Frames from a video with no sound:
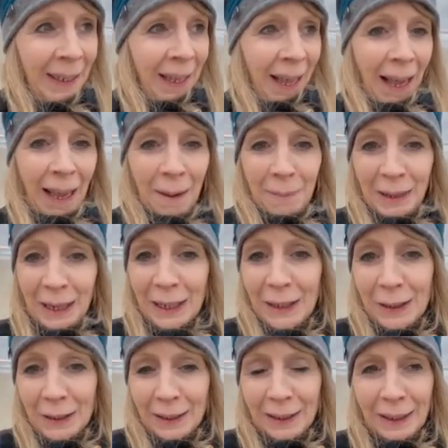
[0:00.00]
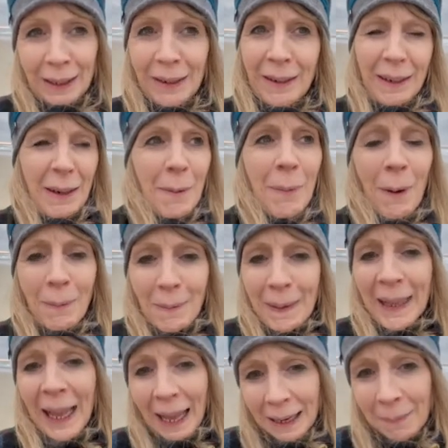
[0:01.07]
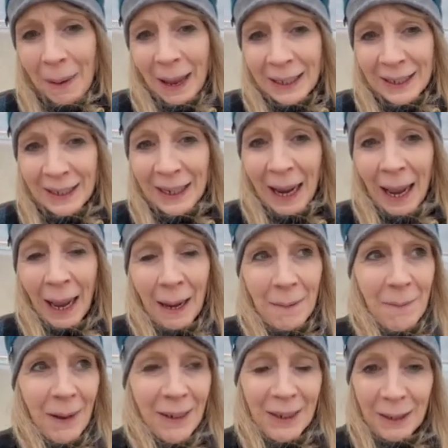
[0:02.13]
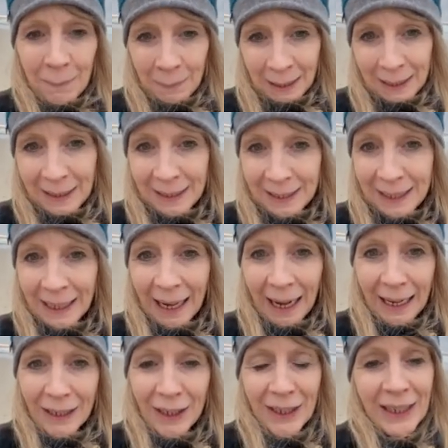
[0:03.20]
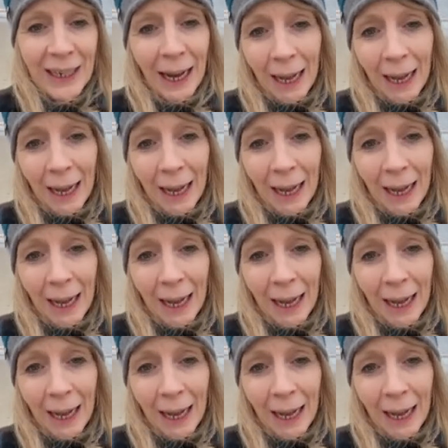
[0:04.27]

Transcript: Um, it's you, you probably can't imagine how much it means to get just